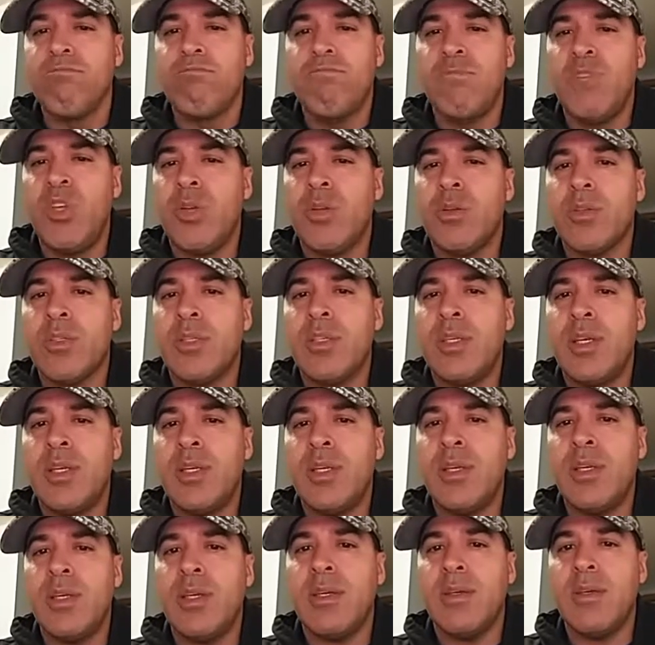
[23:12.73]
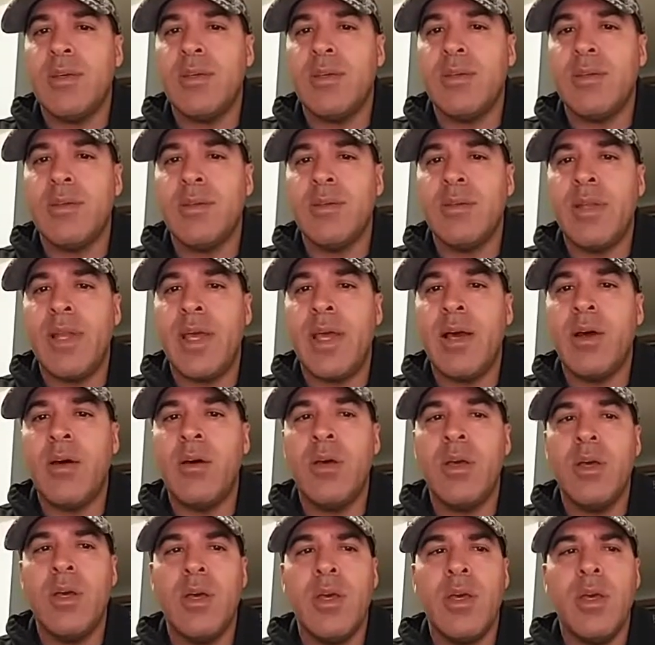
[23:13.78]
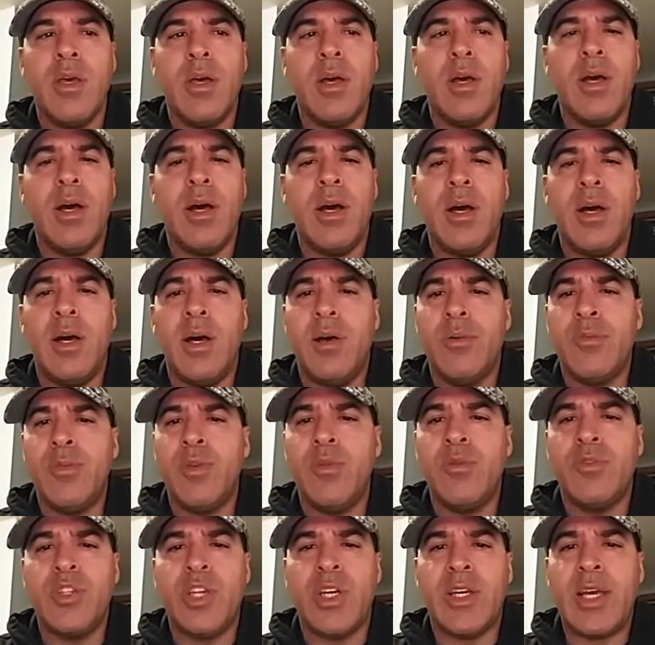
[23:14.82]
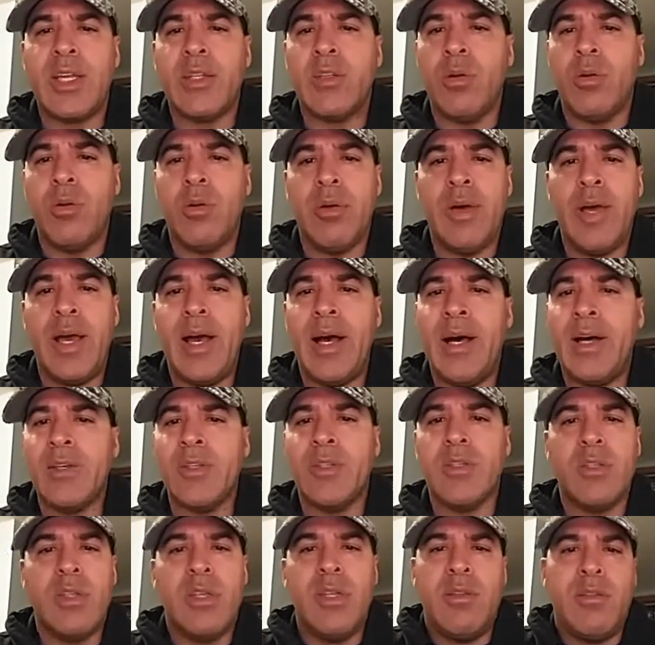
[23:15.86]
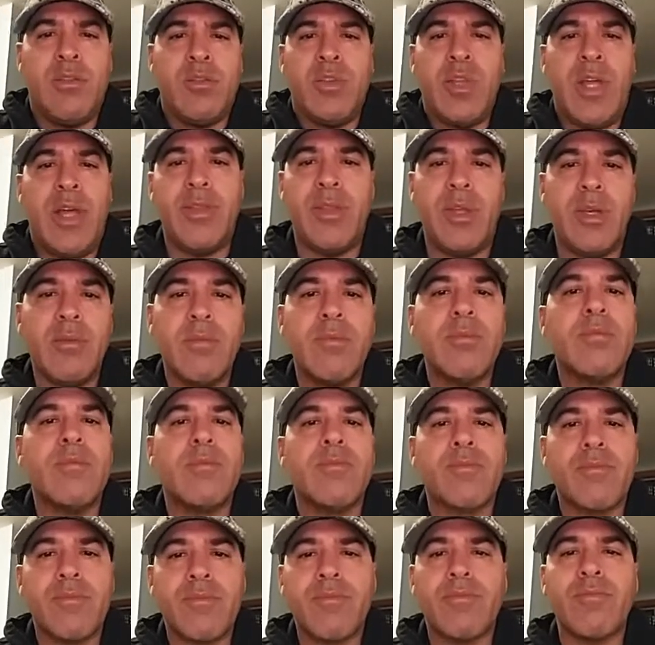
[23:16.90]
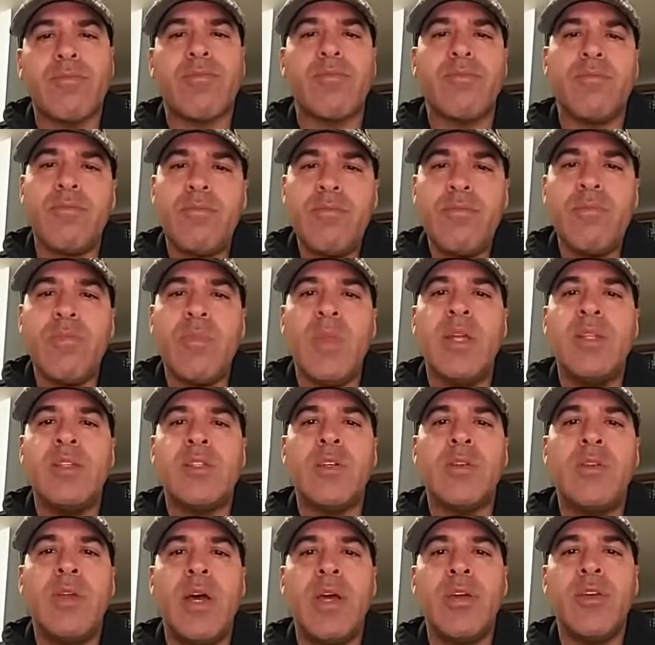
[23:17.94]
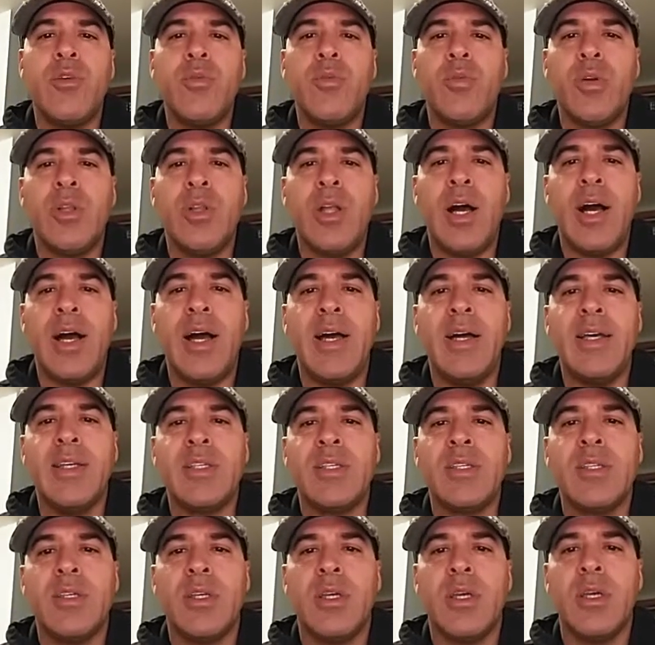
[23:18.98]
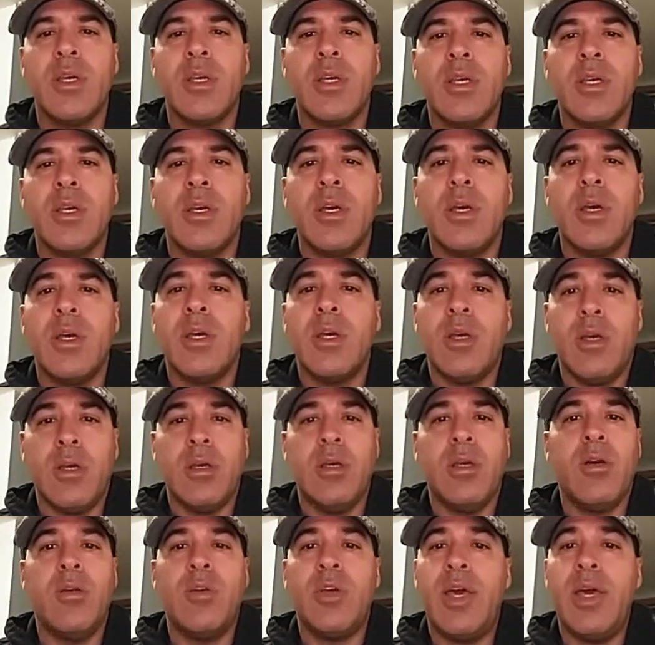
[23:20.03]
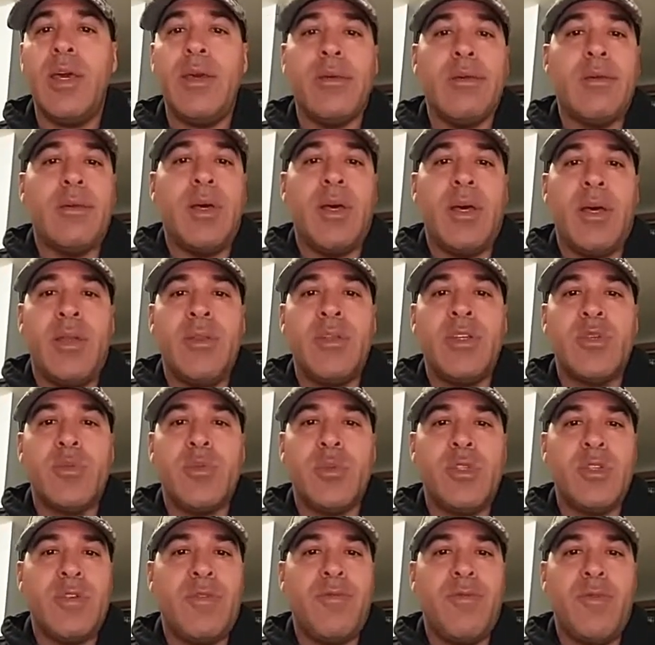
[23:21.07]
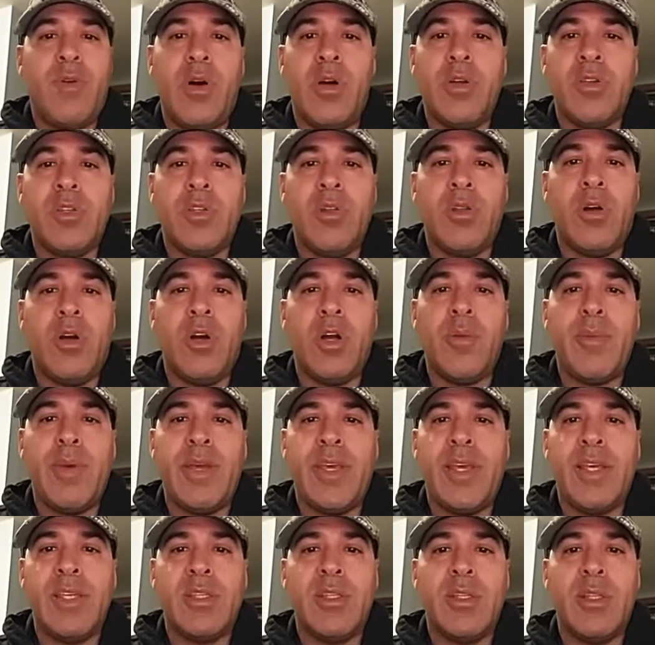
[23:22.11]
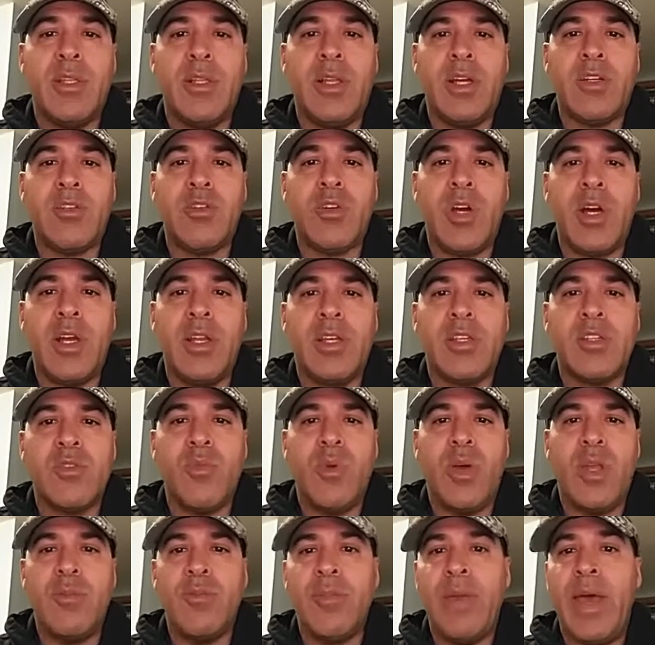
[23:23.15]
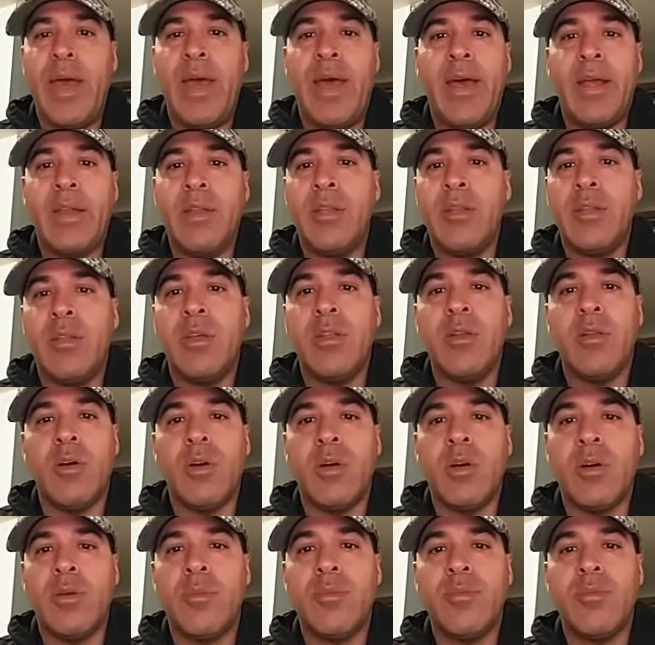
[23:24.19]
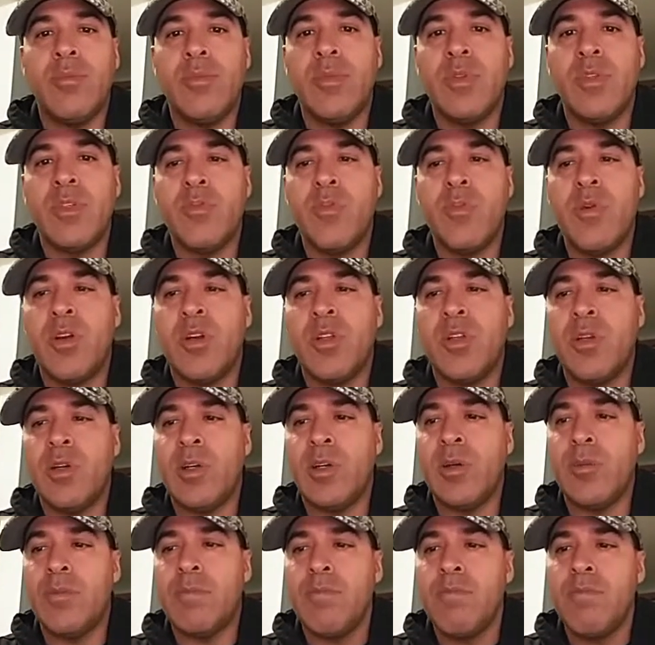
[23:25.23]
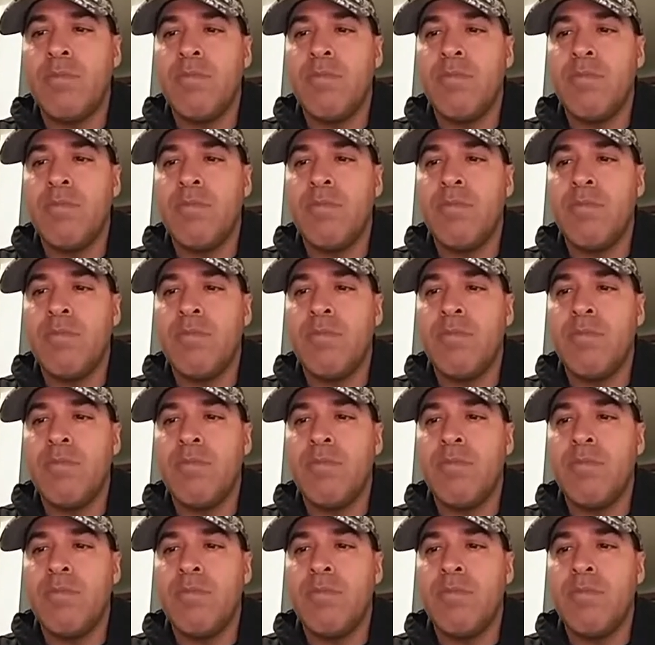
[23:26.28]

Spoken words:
You don't see any now. You check out the whole house and there's nothing. And so now you realize, okay, this was a false alarm. I guess the electronics went bad in the alarm, the smoke alarm.